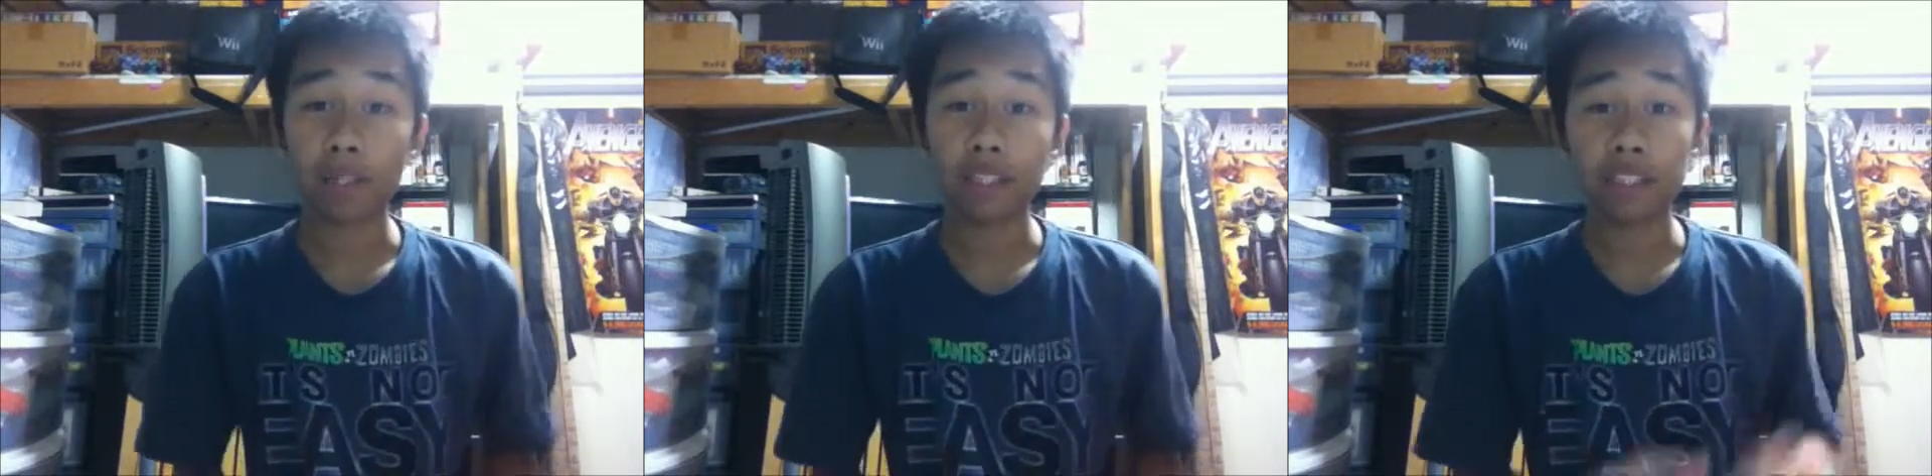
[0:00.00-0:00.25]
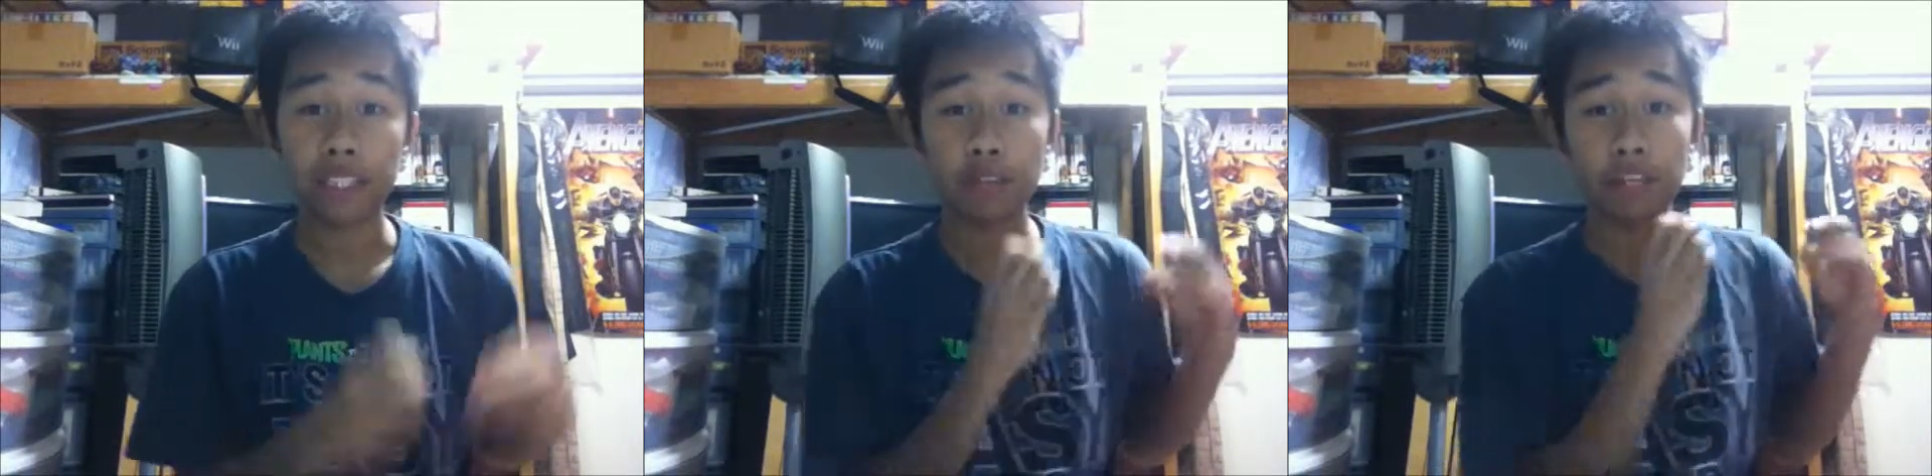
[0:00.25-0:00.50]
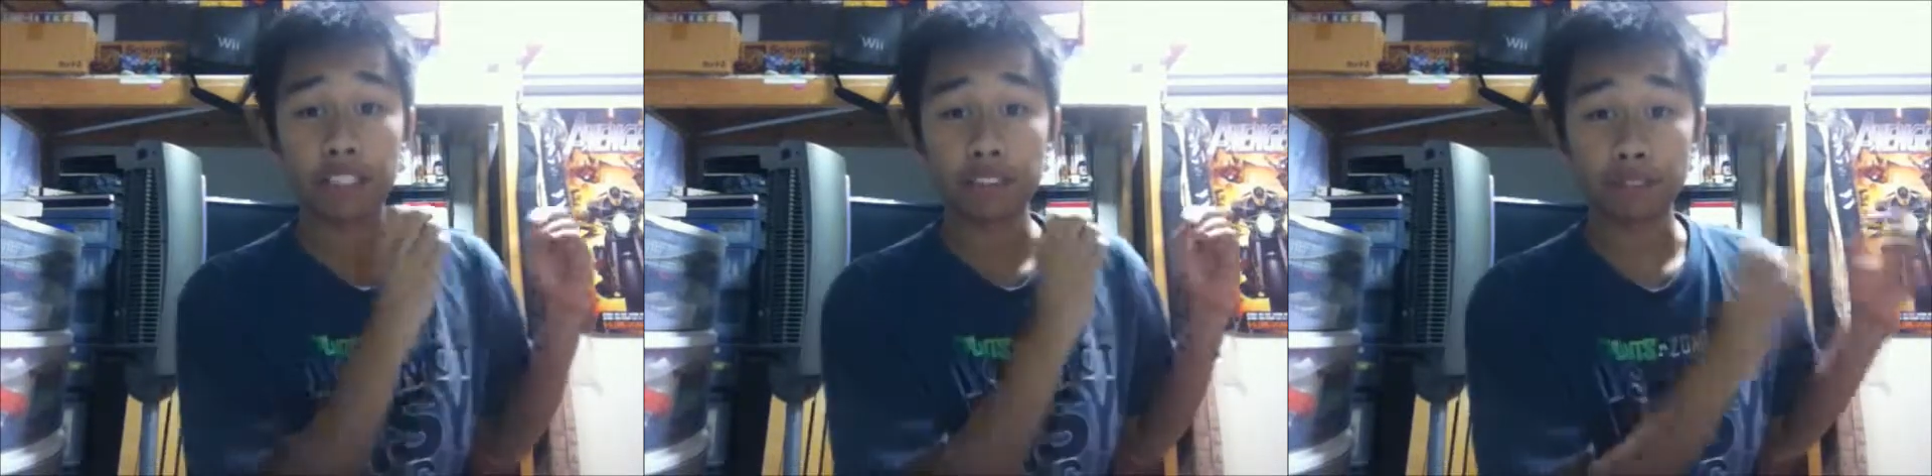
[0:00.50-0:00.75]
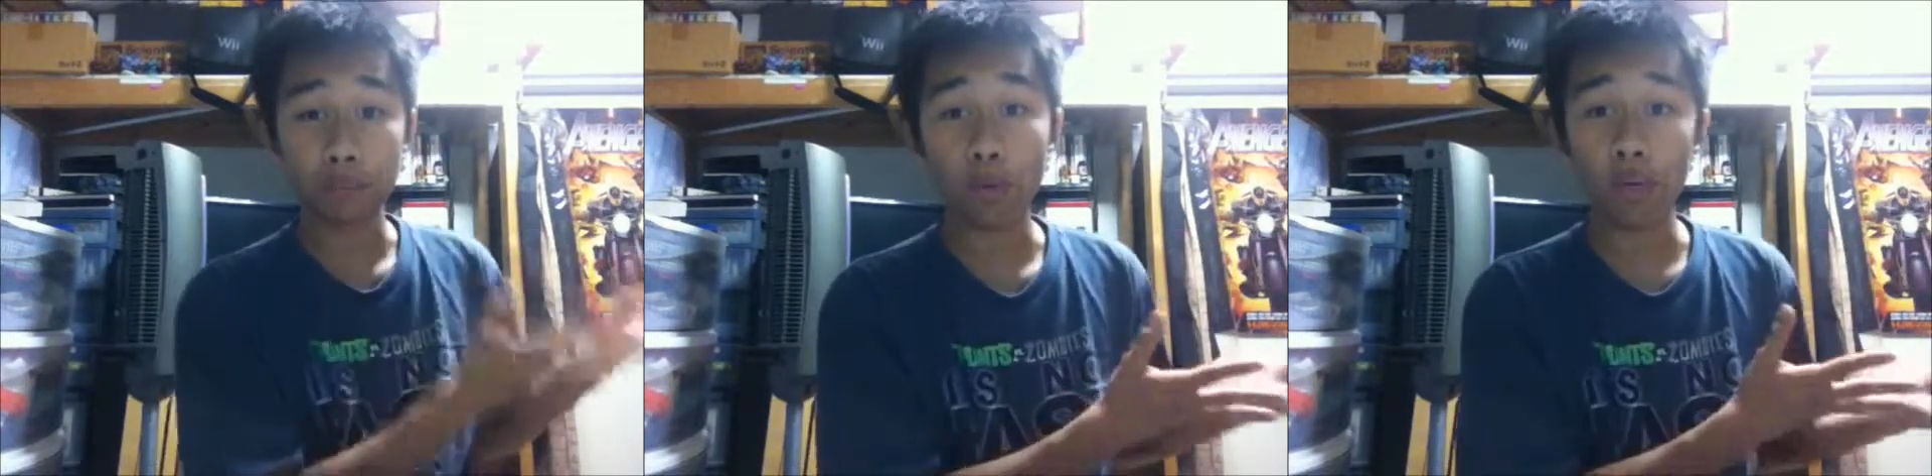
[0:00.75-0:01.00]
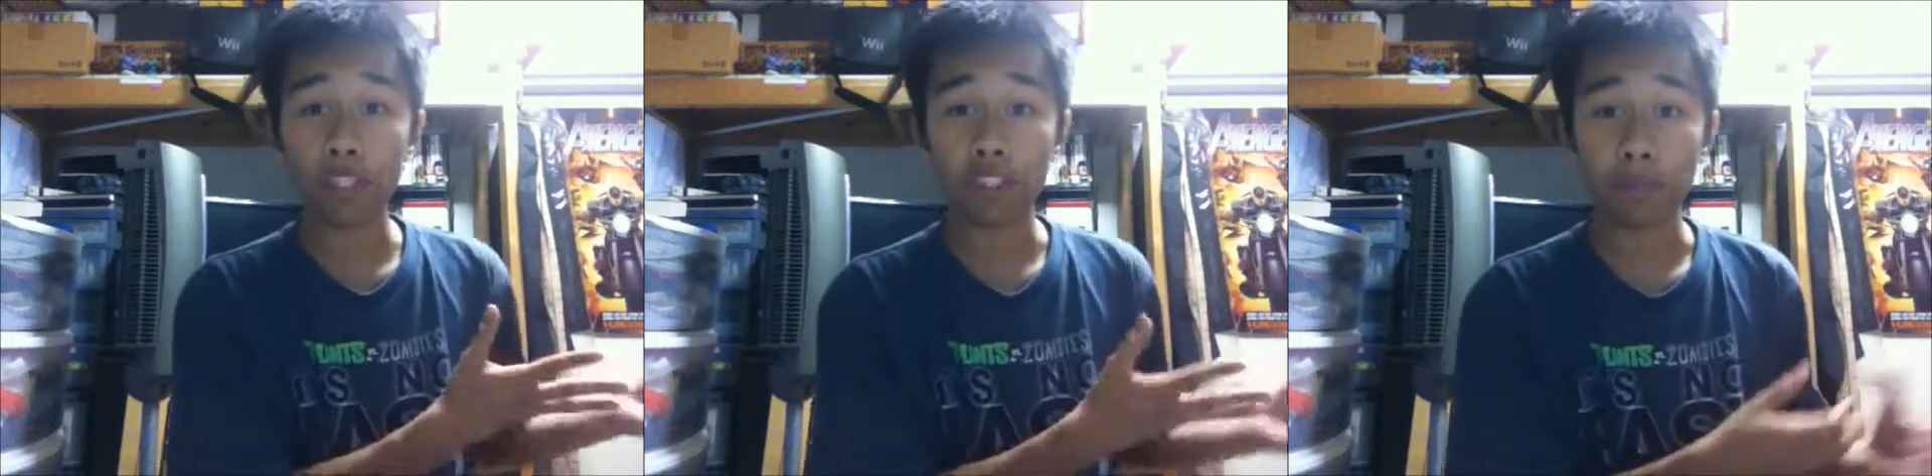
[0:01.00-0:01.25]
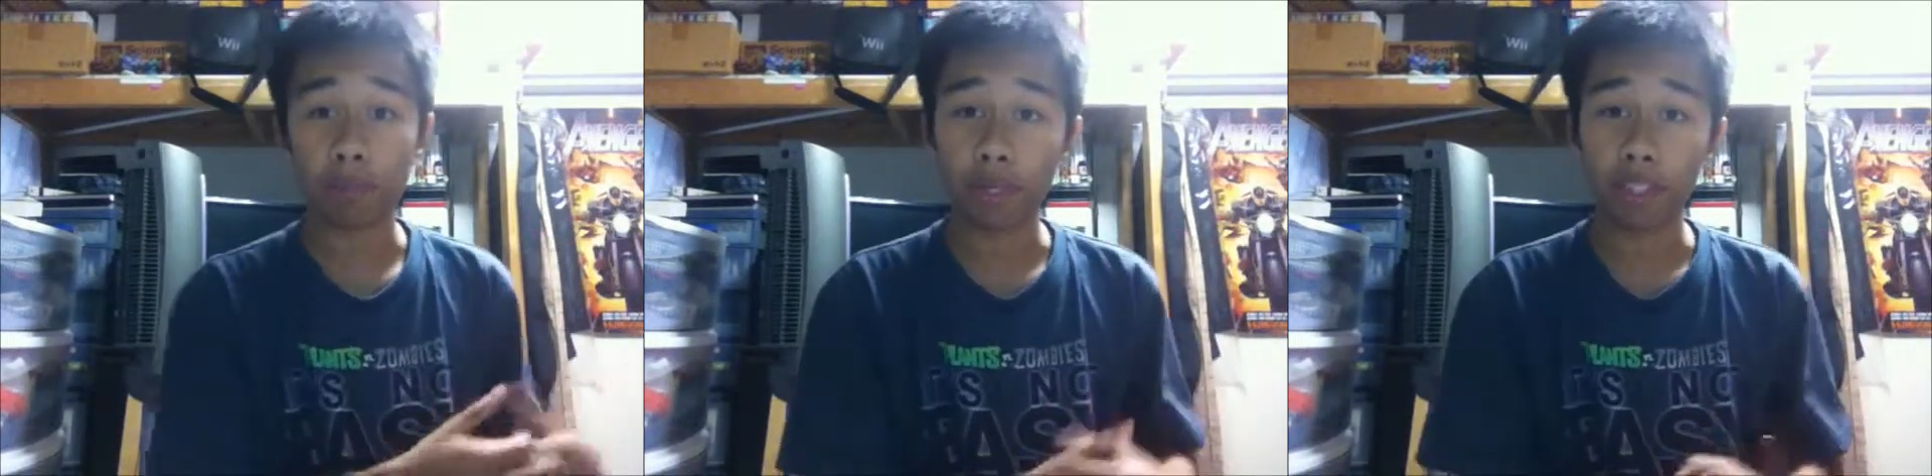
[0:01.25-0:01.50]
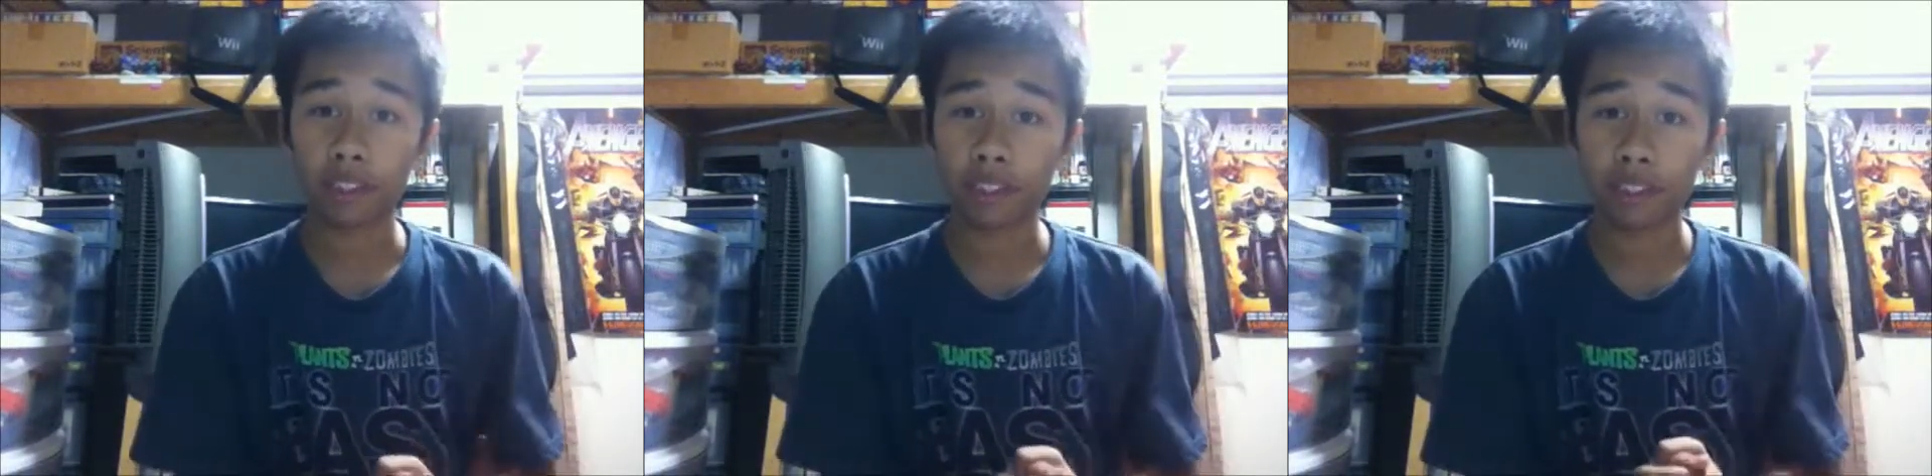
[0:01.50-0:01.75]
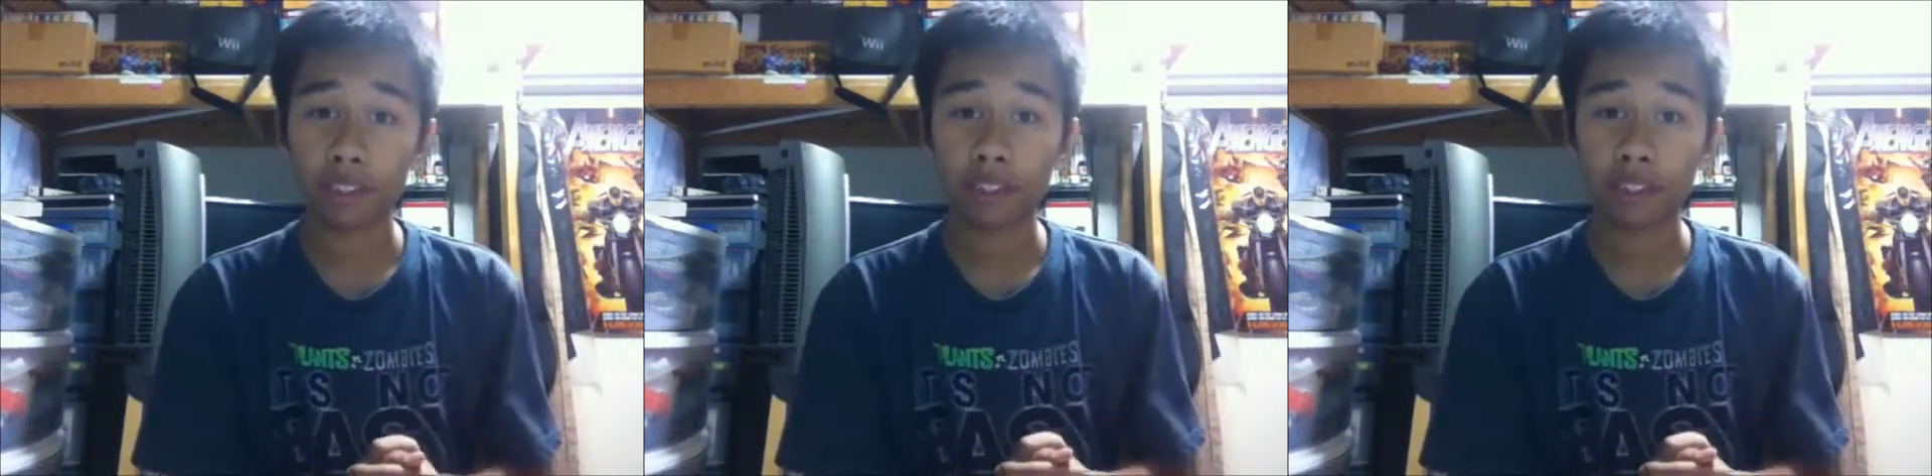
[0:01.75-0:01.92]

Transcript: brought to Generation 4's Drain Punch